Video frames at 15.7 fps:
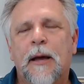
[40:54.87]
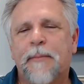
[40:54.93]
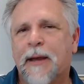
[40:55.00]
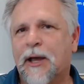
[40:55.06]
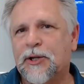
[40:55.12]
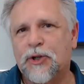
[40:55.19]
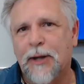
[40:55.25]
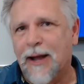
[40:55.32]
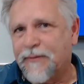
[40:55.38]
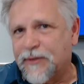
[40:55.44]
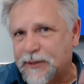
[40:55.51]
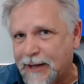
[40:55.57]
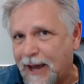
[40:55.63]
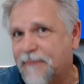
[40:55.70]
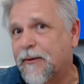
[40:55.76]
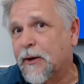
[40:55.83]
uh, because you'd have a
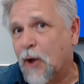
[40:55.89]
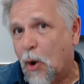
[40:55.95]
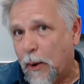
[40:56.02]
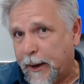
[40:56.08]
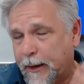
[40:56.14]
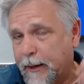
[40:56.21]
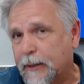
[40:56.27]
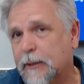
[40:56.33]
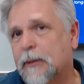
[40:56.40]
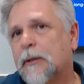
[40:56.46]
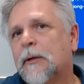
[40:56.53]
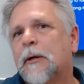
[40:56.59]
siphon going,